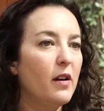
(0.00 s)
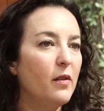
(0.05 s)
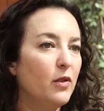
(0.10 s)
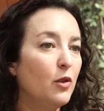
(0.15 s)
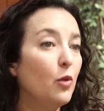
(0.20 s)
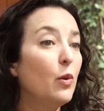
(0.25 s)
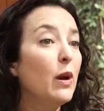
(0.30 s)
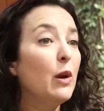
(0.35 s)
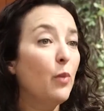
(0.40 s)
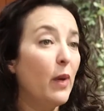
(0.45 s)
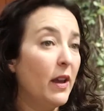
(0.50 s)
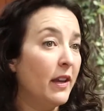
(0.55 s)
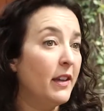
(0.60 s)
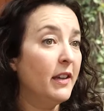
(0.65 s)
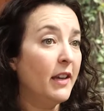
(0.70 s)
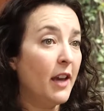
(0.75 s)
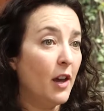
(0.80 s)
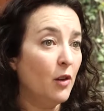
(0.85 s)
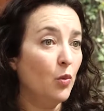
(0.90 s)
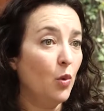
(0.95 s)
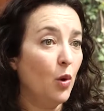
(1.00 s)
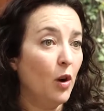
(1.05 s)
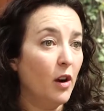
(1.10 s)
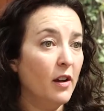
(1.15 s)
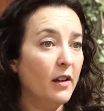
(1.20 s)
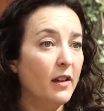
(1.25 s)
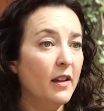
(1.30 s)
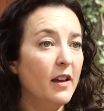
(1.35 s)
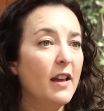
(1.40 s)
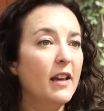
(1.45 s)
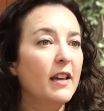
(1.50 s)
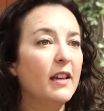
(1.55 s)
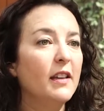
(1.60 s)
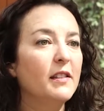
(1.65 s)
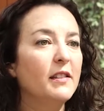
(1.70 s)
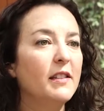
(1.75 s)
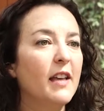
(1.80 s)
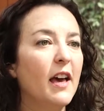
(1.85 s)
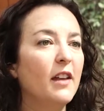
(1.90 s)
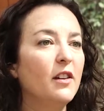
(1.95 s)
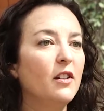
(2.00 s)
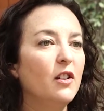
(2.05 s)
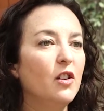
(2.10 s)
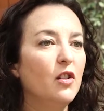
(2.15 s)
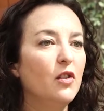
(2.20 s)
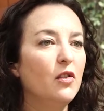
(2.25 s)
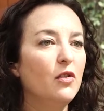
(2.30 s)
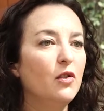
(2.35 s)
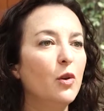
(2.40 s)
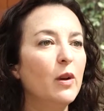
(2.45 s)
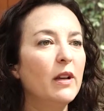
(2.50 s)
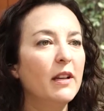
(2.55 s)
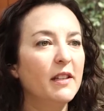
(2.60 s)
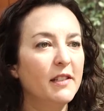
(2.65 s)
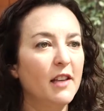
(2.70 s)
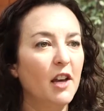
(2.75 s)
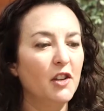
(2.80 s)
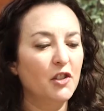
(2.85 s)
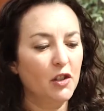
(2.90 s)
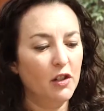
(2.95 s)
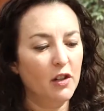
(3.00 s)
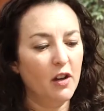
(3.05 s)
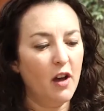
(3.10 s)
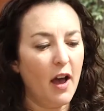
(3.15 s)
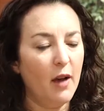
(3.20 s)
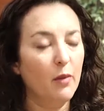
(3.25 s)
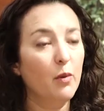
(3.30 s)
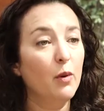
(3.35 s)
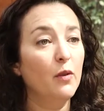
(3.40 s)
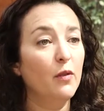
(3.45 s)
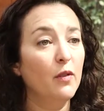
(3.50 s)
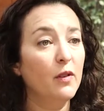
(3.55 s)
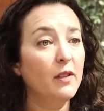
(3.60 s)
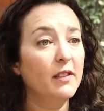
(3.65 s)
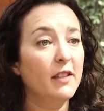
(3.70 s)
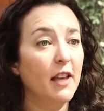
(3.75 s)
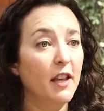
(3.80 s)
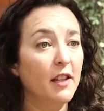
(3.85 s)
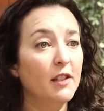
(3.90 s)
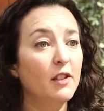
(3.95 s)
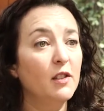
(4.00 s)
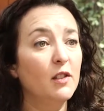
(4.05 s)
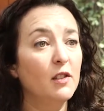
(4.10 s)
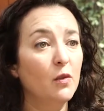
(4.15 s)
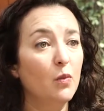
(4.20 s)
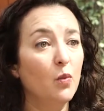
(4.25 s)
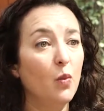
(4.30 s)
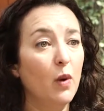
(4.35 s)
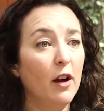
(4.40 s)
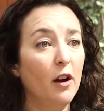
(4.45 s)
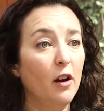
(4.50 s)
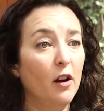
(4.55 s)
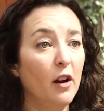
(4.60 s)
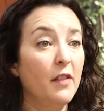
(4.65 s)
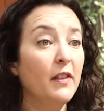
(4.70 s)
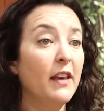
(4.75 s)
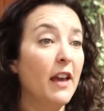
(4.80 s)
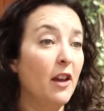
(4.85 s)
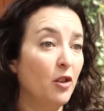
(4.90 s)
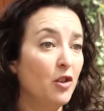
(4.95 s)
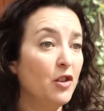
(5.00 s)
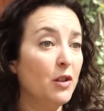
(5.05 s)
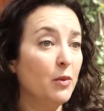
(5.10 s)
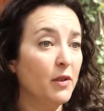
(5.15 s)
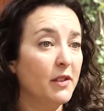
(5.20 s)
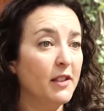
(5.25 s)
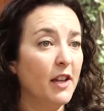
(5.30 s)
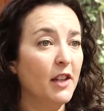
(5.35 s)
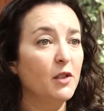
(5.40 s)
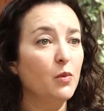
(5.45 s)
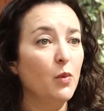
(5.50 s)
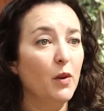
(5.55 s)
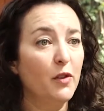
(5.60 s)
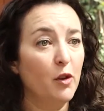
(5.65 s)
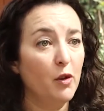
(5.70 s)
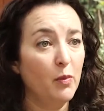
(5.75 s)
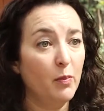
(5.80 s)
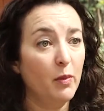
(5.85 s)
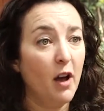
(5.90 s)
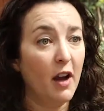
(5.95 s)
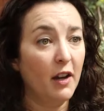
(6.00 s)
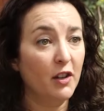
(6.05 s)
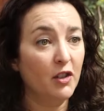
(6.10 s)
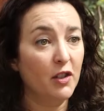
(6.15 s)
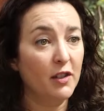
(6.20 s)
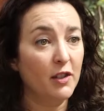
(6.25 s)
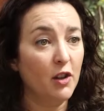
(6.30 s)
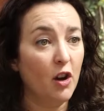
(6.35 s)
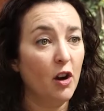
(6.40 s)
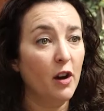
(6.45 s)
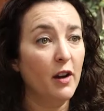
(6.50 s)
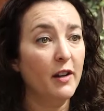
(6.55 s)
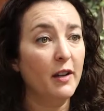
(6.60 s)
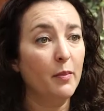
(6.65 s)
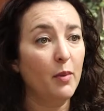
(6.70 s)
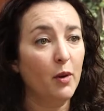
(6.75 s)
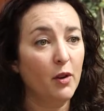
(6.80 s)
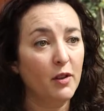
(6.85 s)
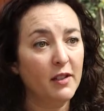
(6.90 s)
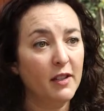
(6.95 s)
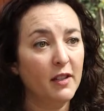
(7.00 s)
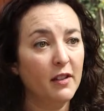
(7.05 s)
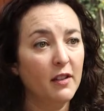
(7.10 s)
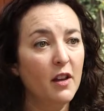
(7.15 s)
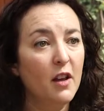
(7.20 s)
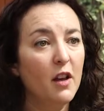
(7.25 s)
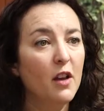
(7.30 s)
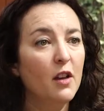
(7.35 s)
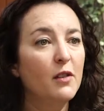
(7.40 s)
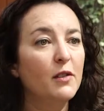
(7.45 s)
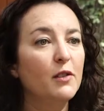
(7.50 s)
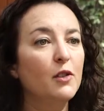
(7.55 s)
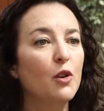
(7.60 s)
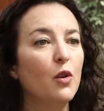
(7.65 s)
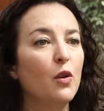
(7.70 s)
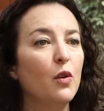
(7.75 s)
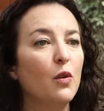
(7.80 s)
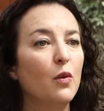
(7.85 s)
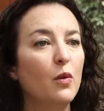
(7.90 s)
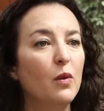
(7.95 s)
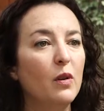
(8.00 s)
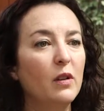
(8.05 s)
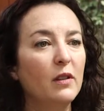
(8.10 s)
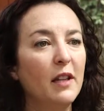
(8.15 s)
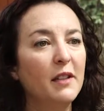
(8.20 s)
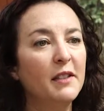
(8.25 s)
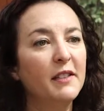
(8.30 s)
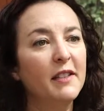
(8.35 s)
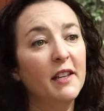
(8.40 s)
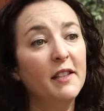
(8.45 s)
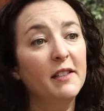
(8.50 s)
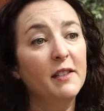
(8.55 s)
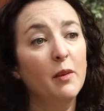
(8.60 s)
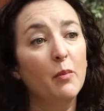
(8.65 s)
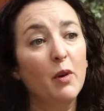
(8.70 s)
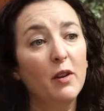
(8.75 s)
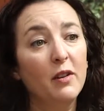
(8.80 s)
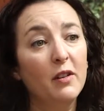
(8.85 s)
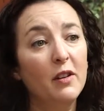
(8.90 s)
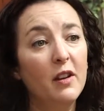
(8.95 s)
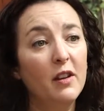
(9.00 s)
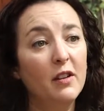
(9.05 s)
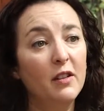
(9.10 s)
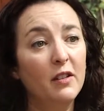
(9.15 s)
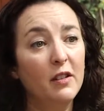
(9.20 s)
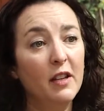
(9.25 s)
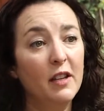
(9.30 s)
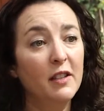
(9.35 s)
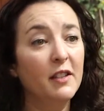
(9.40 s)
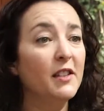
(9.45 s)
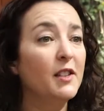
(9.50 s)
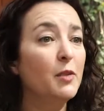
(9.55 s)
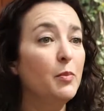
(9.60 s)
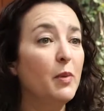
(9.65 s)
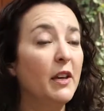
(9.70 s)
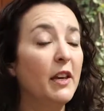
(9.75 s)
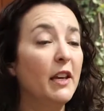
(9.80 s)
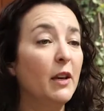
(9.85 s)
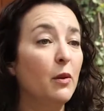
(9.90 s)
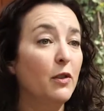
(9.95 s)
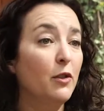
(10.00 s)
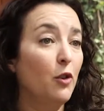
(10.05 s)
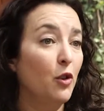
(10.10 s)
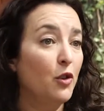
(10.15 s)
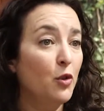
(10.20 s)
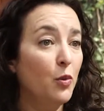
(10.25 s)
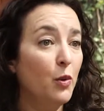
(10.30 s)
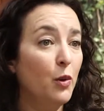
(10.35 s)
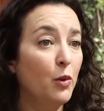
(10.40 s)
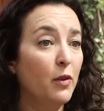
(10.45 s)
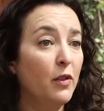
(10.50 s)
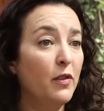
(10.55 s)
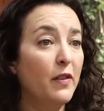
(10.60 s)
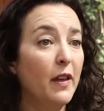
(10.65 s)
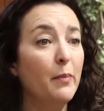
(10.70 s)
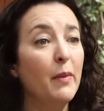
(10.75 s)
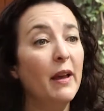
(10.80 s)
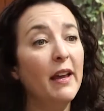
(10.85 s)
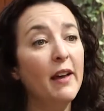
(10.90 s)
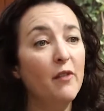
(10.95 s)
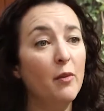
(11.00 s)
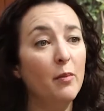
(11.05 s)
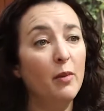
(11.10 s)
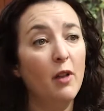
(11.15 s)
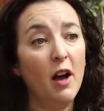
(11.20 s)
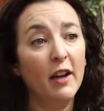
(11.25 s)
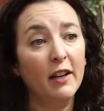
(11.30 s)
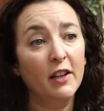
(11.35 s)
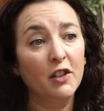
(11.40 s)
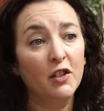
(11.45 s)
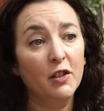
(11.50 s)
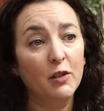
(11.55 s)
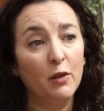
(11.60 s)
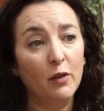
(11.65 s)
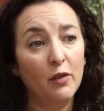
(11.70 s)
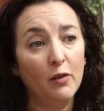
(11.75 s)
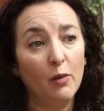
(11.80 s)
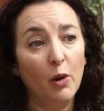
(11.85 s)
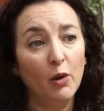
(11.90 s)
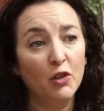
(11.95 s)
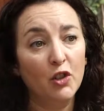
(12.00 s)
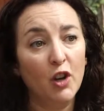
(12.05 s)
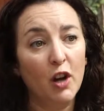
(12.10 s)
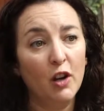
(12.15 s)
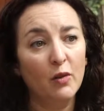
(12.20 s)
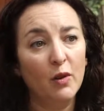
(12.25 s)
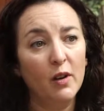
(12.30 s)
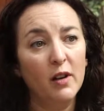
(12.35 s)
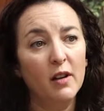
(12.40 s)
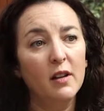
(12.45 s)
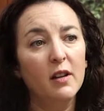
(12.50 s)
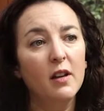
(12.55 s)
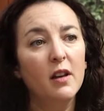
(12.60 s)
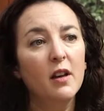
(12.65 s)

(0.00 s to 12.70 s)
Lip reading: The way Reiki can work is that during a session, I will sense and the energy will sense where their blockages are in a person. So let's say someone isn't speaking their truth, they may have a blockage in their throat chakra.